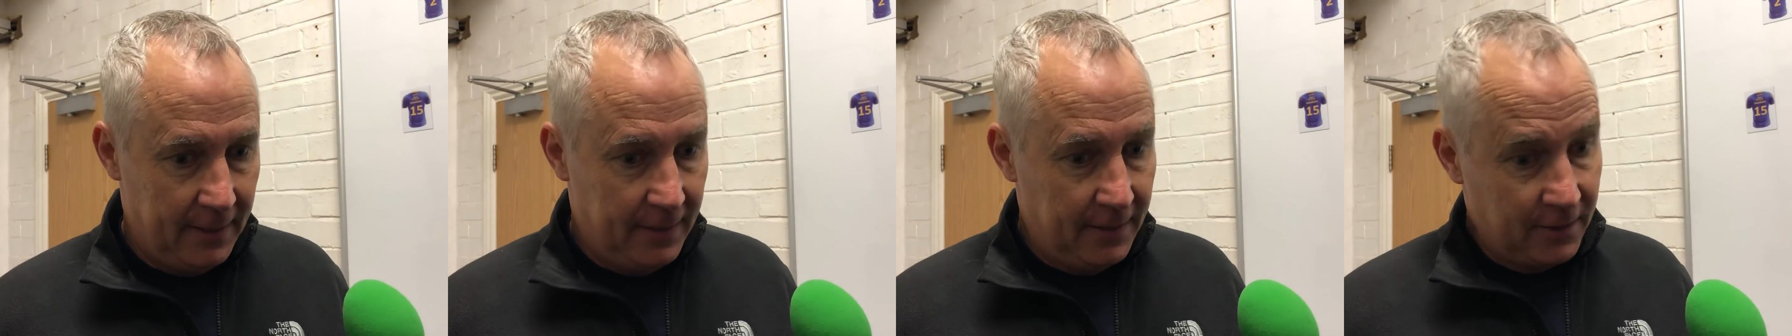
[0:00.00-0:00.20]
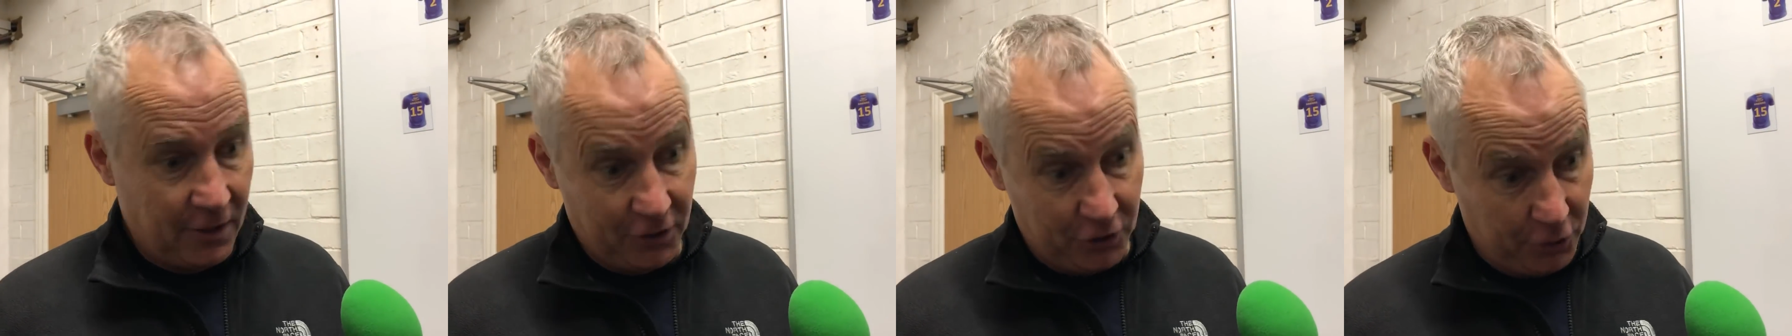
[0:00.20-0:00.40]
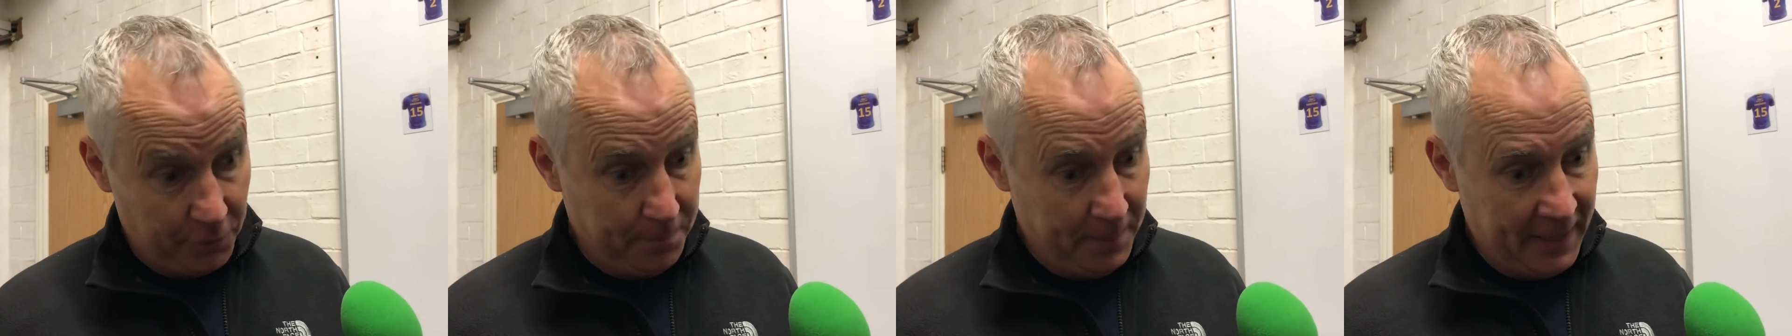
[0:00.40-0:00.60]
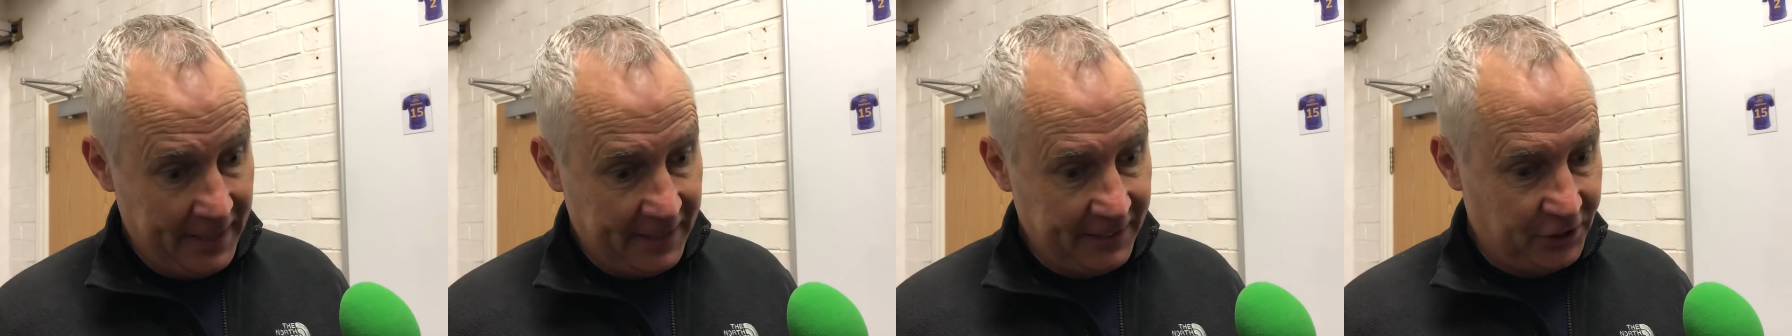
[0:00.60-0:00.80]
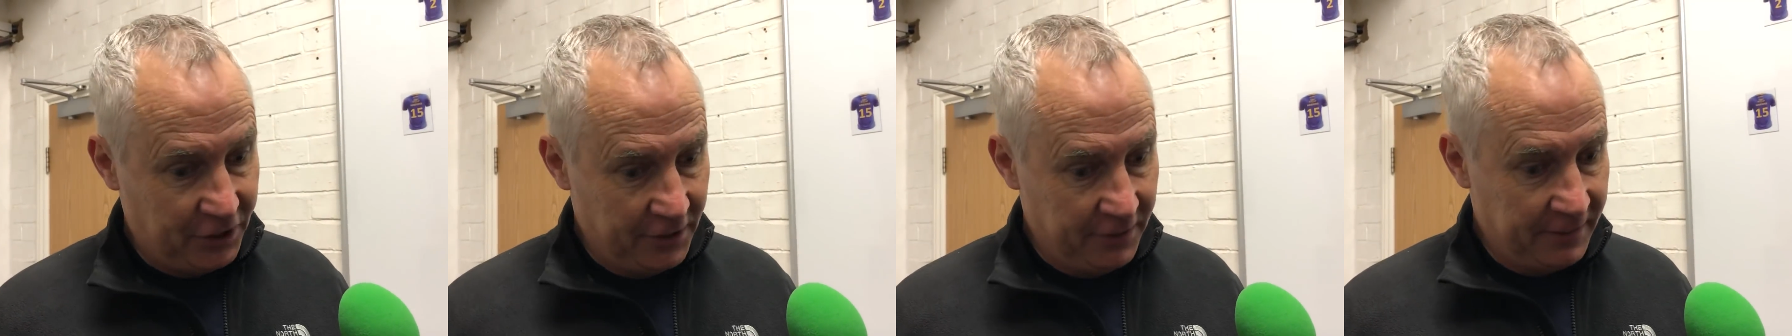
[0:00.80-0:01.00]
got a good
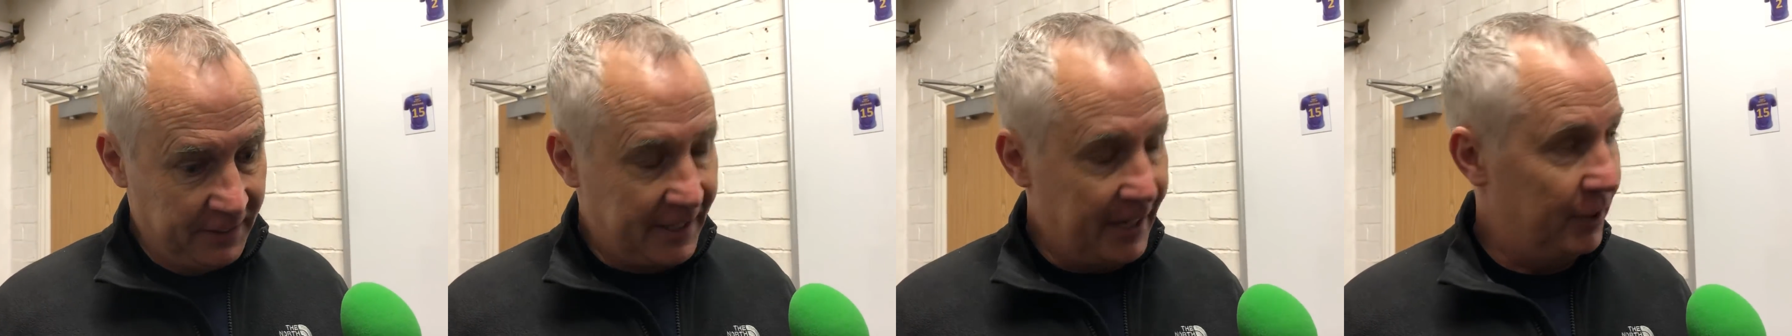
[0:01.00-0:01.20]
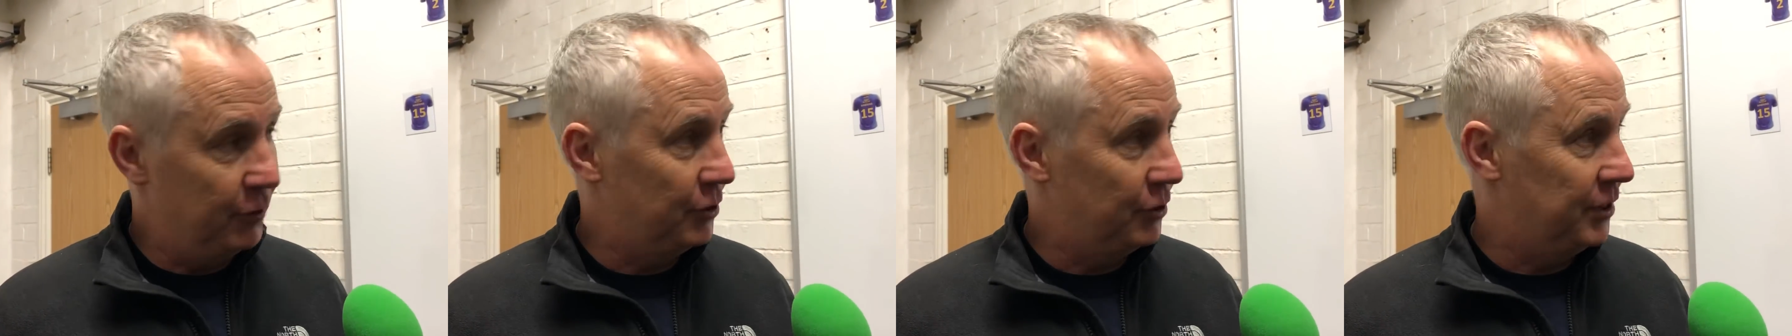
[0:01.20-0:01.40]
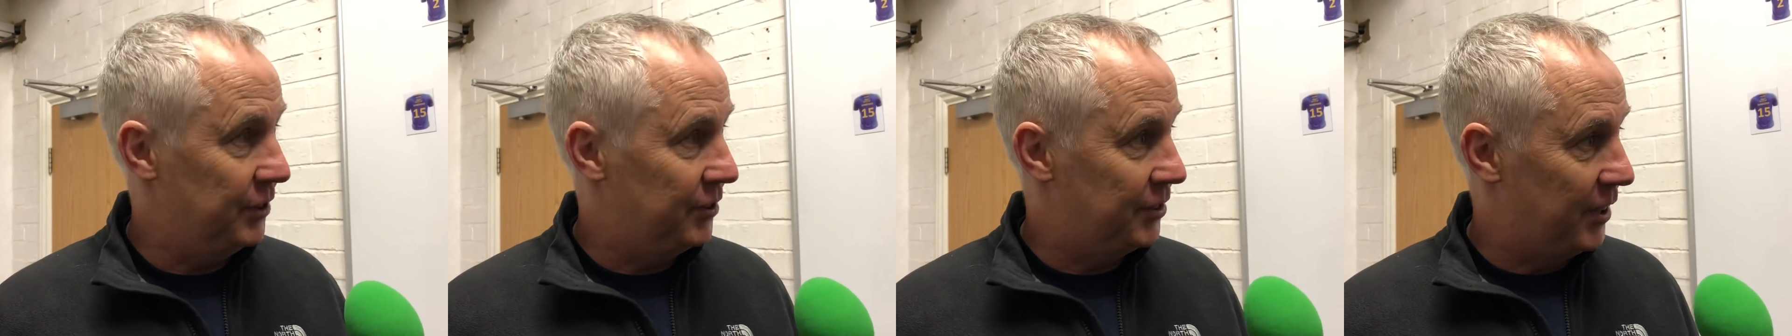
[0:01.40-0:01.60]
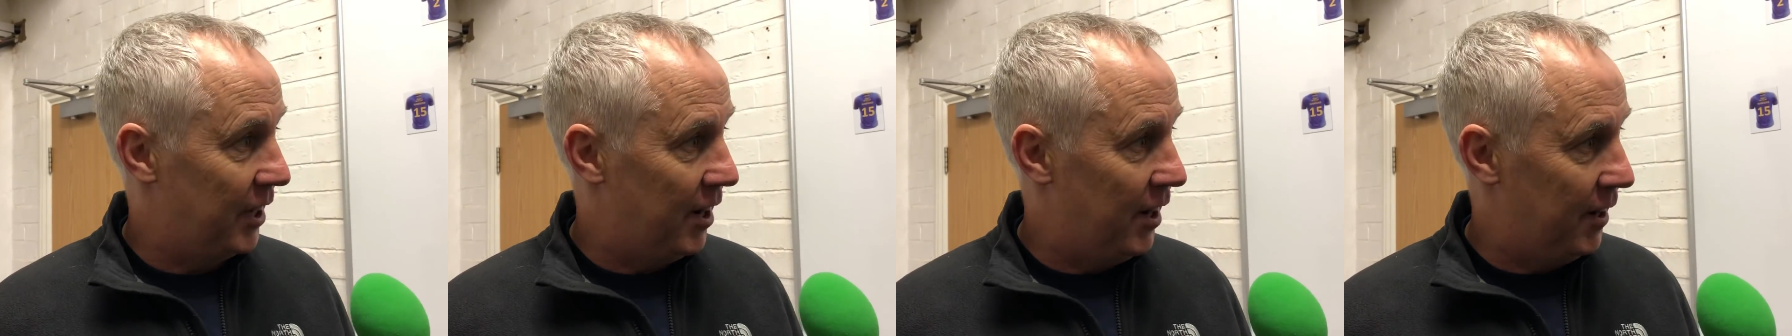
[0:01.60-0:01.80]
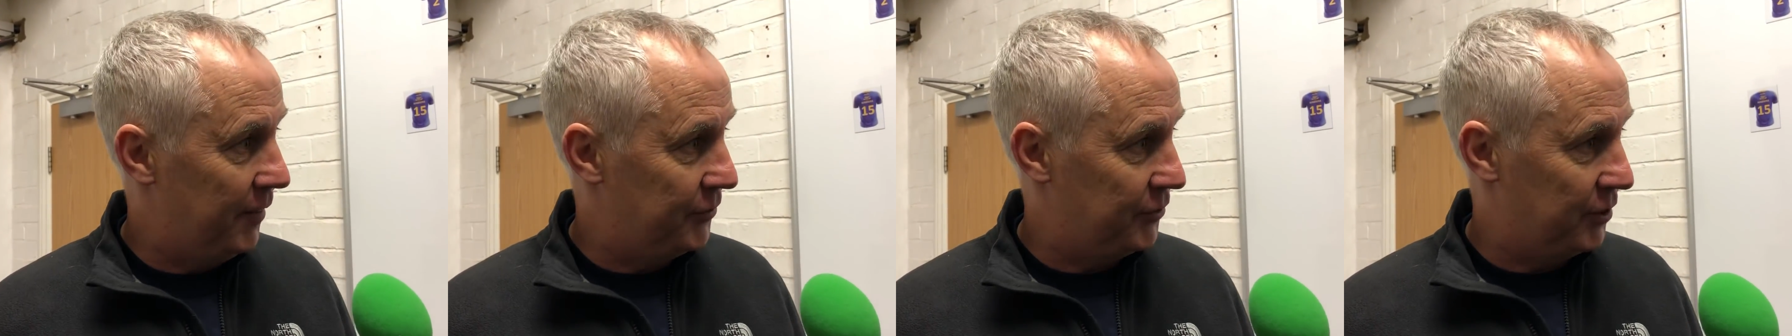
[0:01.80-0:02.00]
manager and coaching
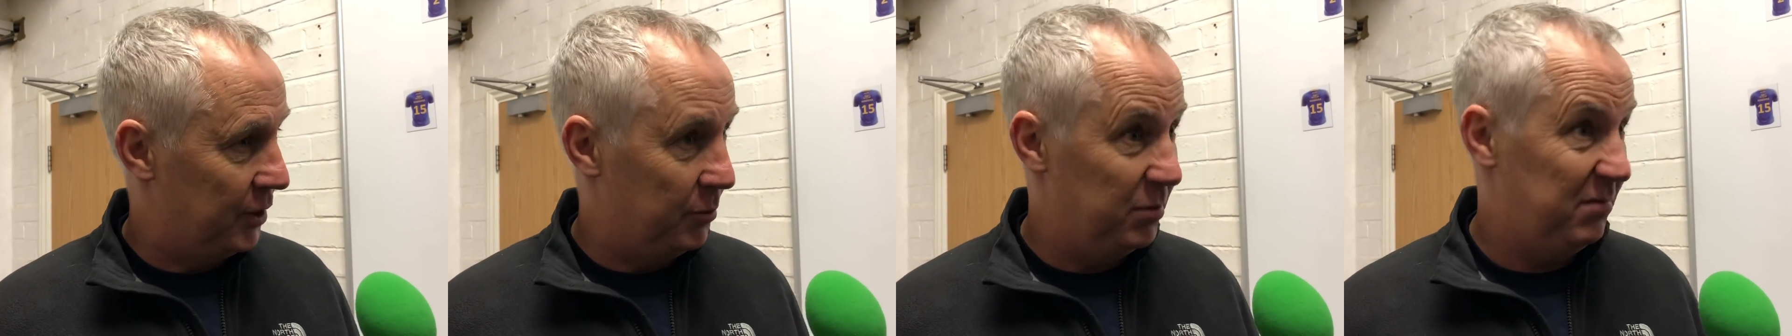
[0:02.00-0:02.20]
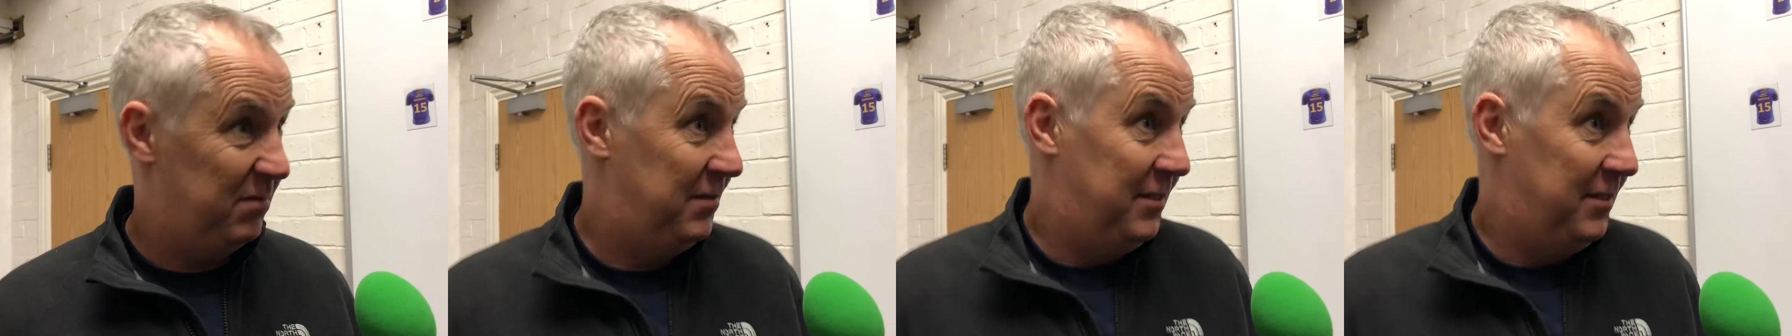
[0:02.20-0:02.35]
staff, so